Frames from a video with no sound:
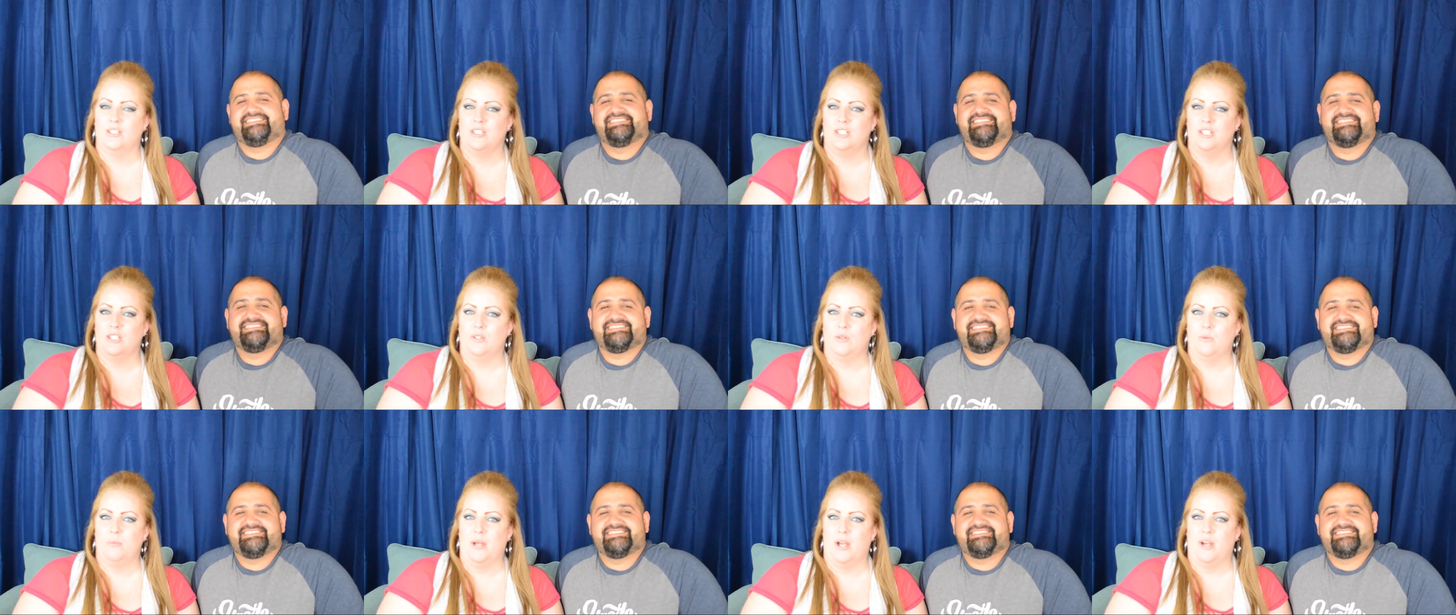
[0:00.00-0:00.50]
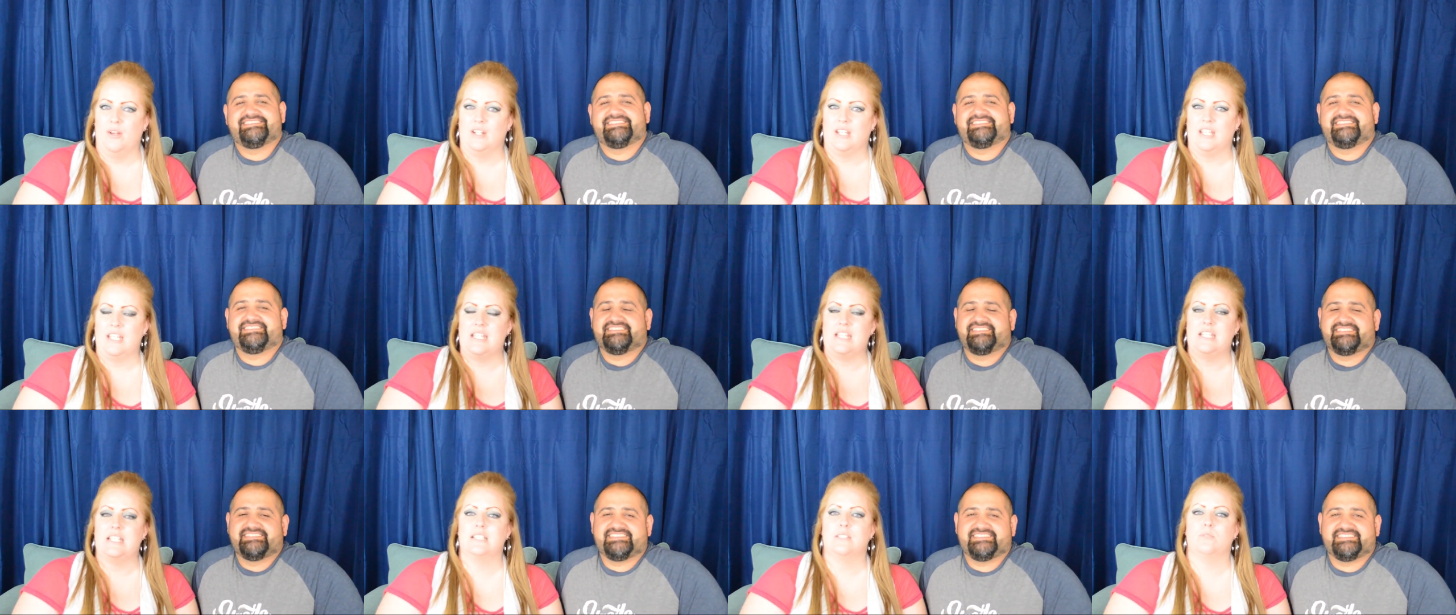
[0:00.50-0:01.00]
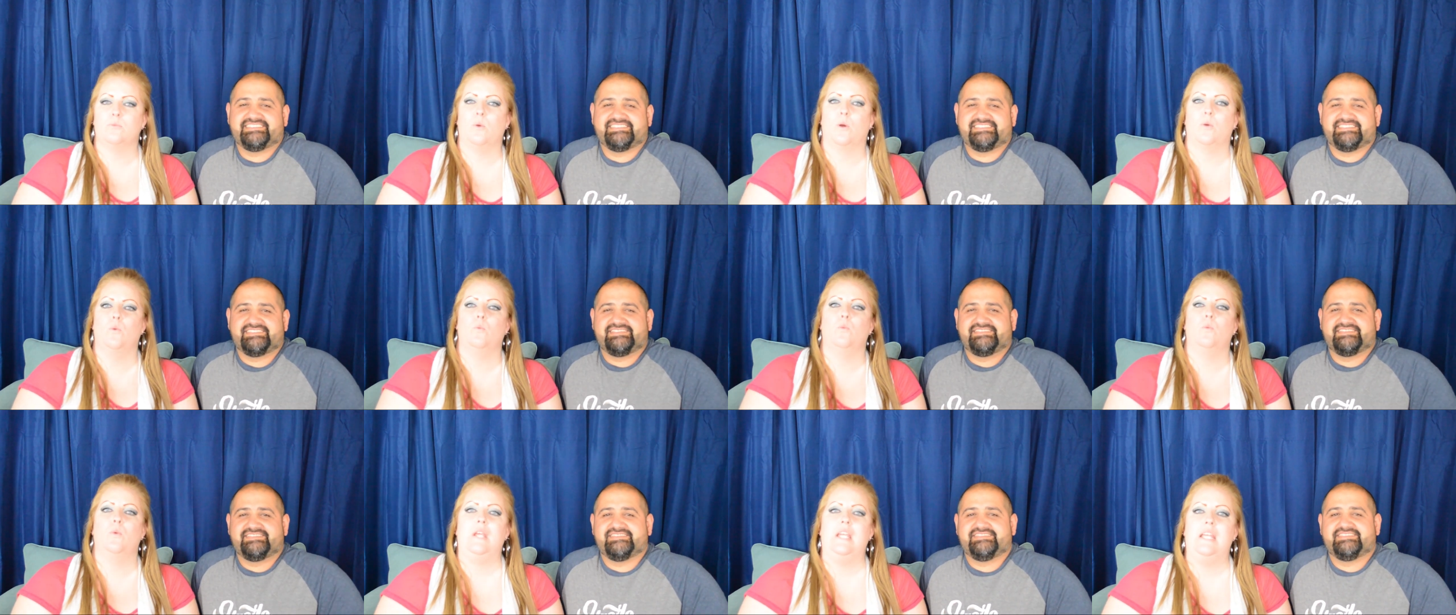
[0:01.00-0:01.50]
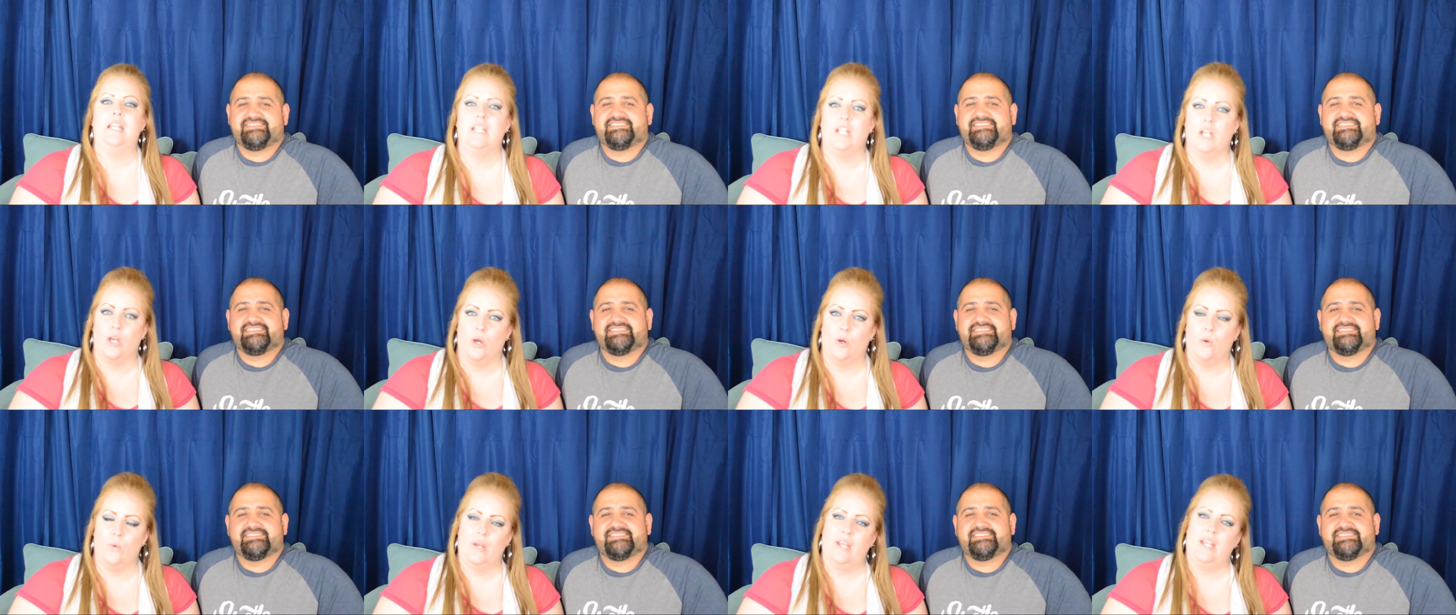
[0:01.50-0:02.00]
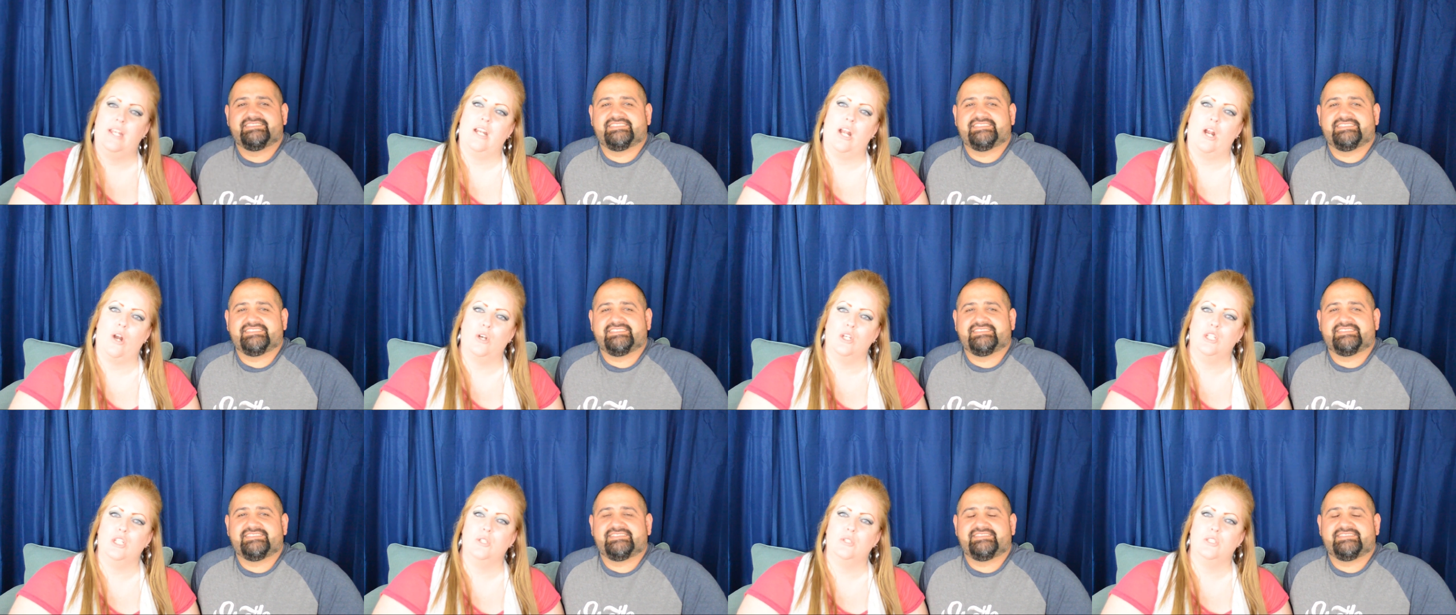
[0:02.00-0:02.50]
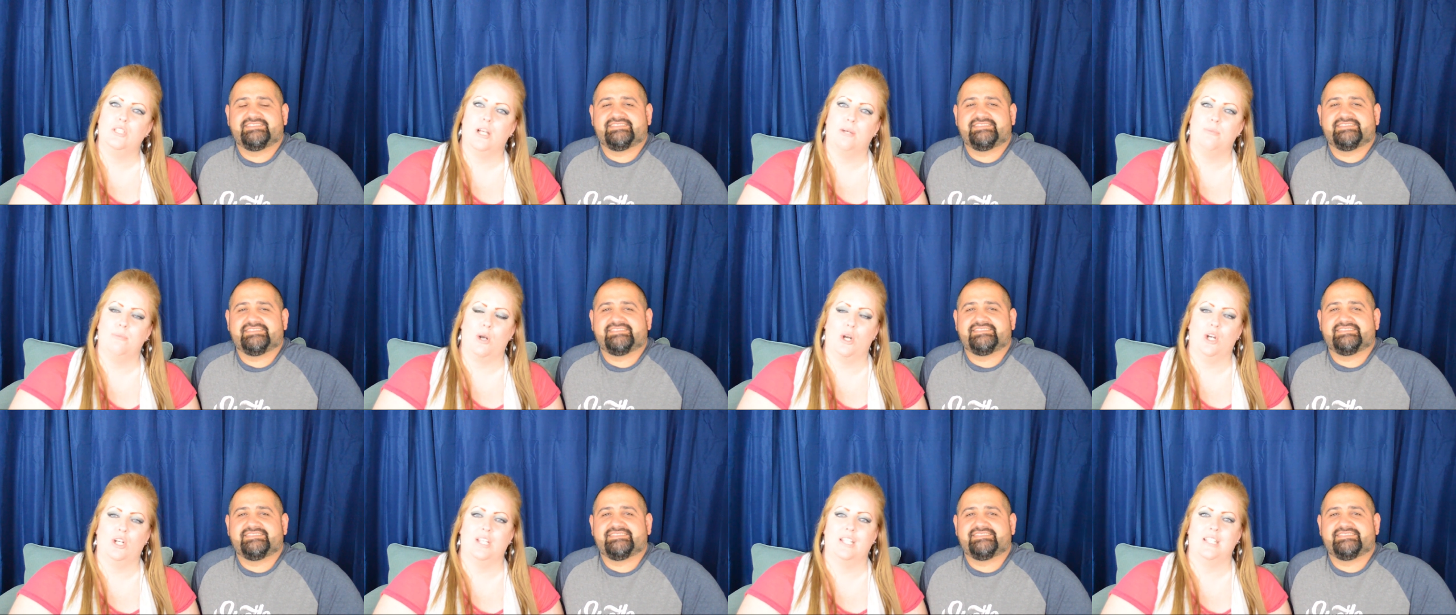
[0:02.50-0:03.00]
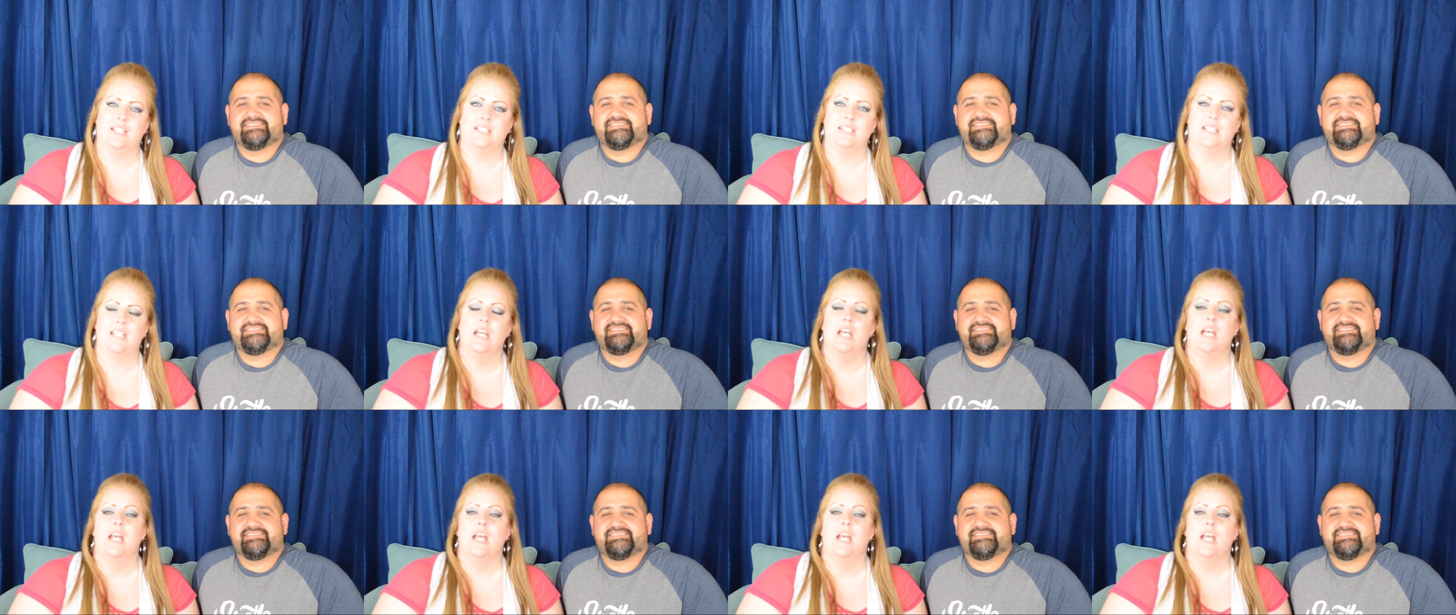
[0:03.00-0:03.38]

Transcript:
Speaker 1: to you about is what we know in our Utah market.